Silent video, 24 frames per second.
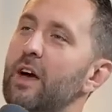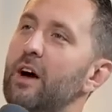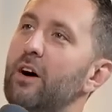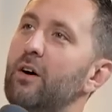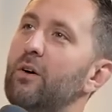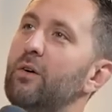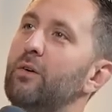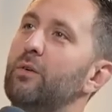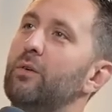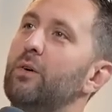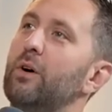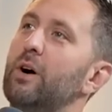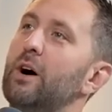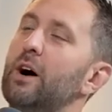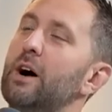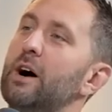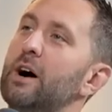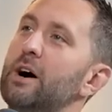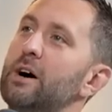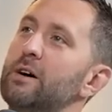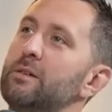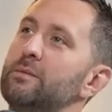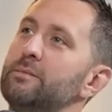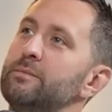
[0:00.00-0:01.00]
Now,
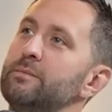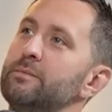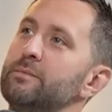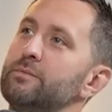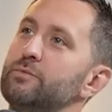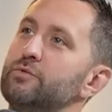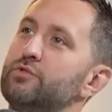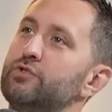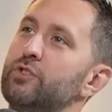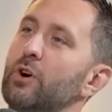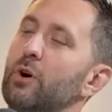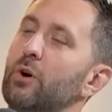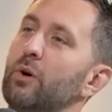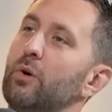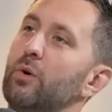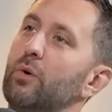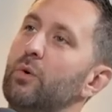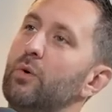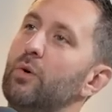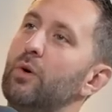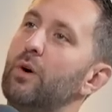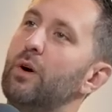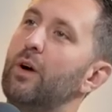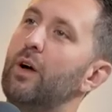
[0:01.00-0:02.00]

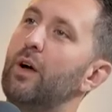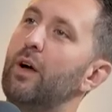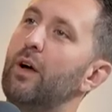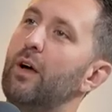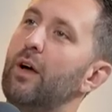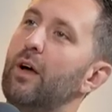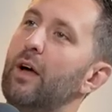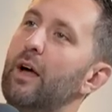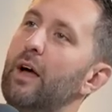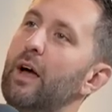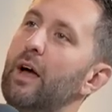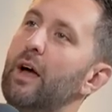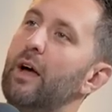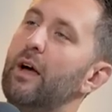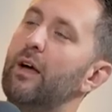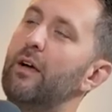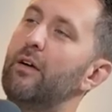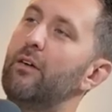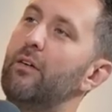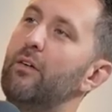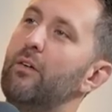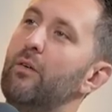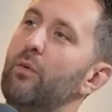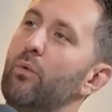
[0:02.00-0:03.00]
so
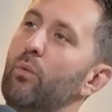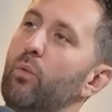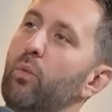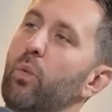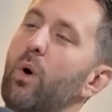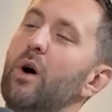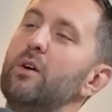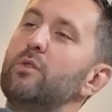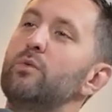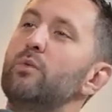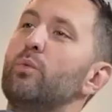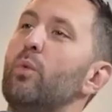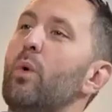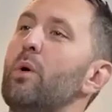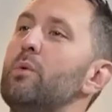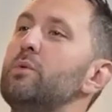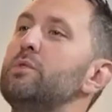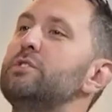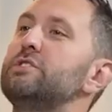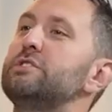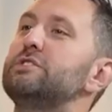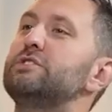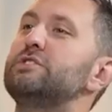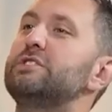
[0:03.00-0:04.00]
what
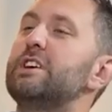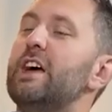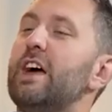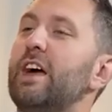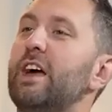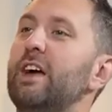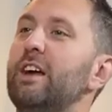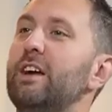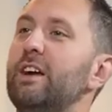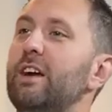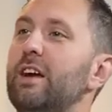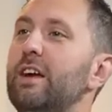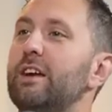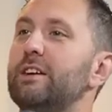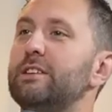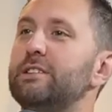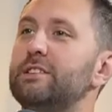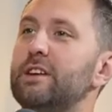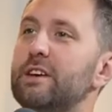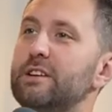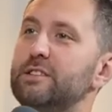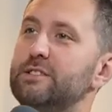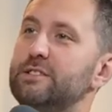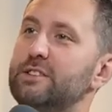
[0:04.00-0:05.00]
would you say
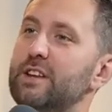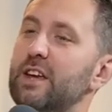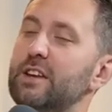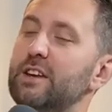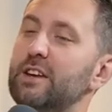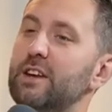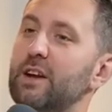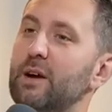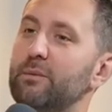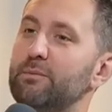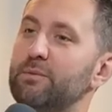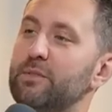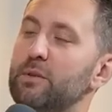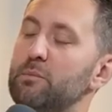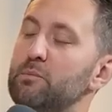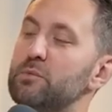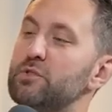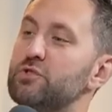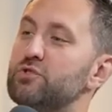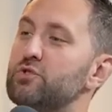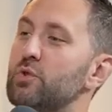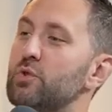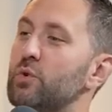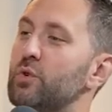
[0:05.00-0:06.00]
is taking up the
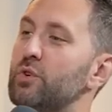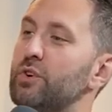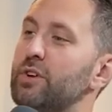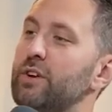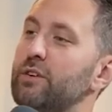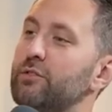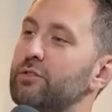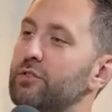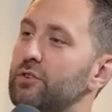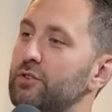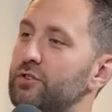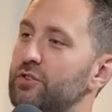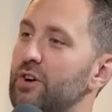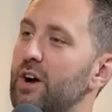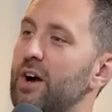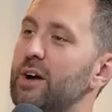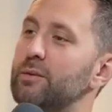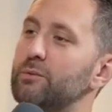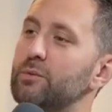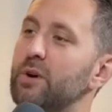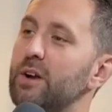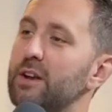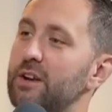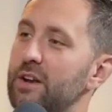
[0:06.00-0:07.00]
majority of your
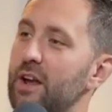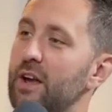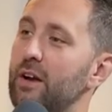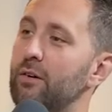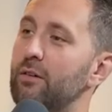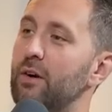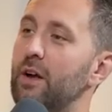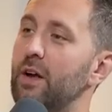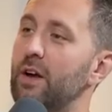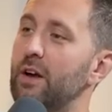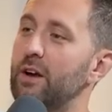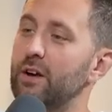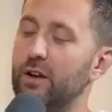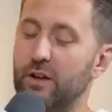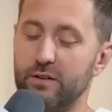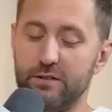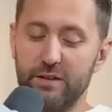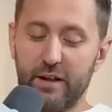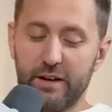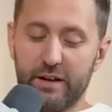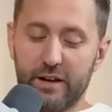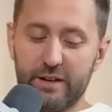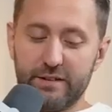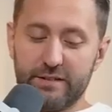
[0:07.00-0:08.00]
time right now?
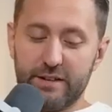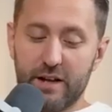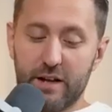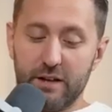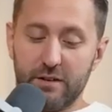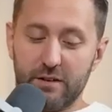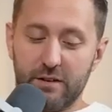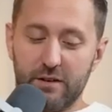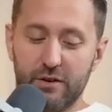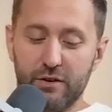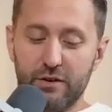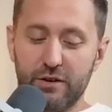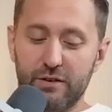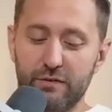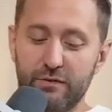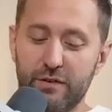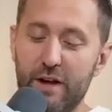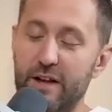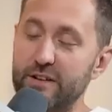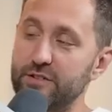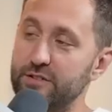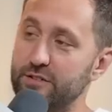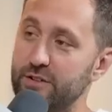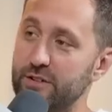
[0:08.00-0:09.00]
Because like I said, you're an
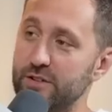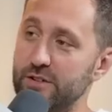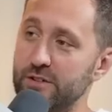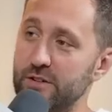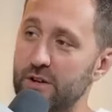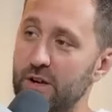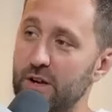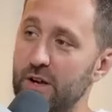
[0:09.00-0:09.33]
investor.